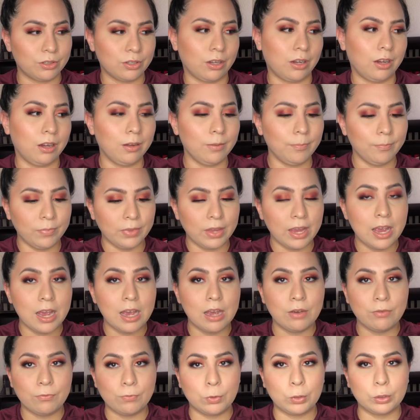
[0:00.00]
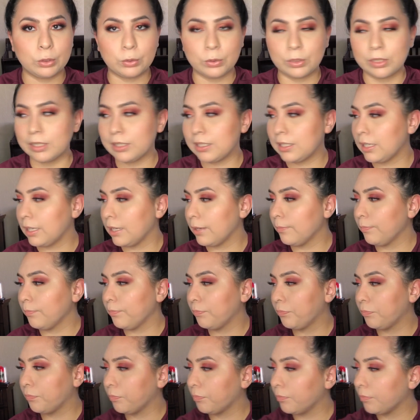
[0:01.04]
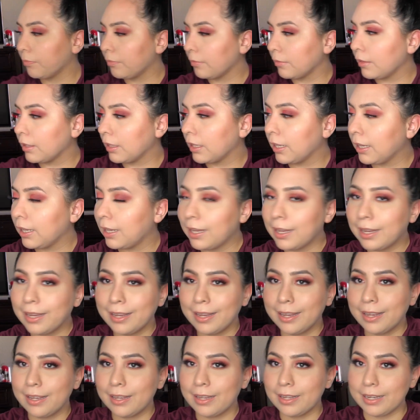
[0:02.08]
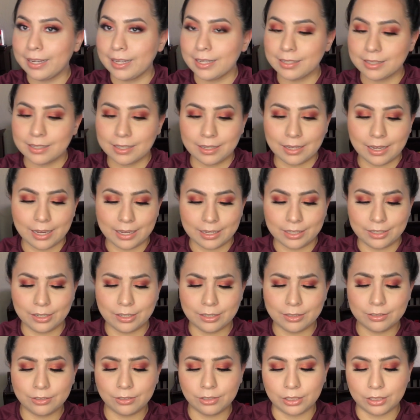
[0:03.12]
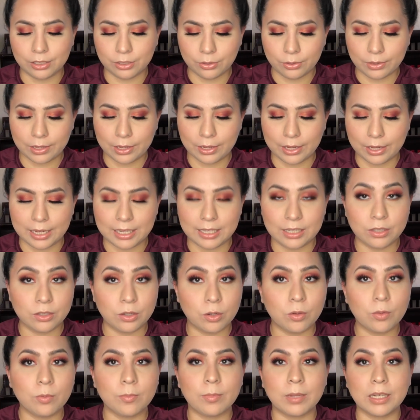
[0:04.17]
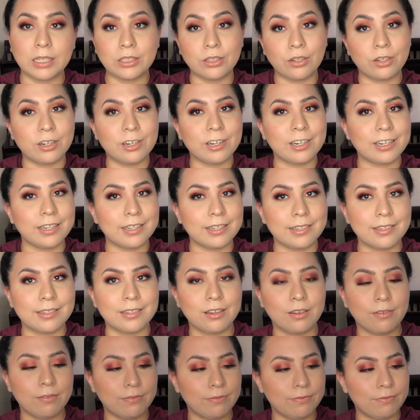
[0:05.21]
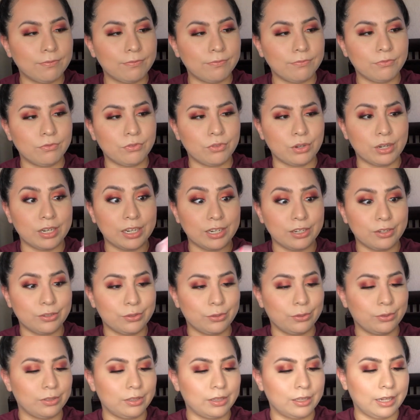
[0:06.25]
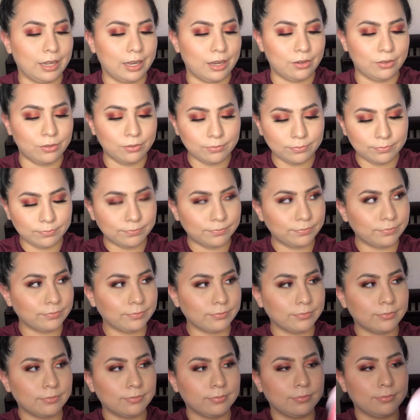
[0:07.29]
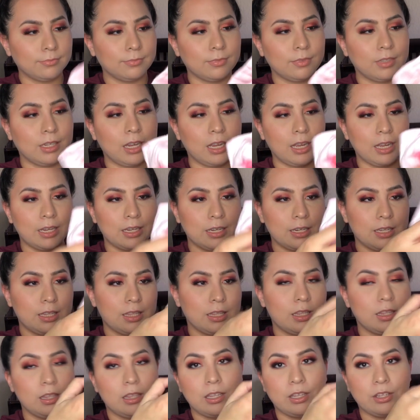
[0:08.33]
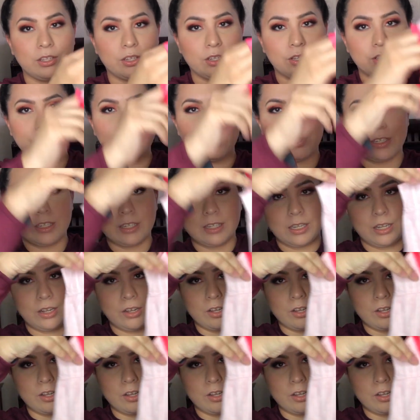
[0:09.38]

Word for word: tall for 3T. And yes, and just so that you guys know, my daughter is 3 years old now, and these are the dresses I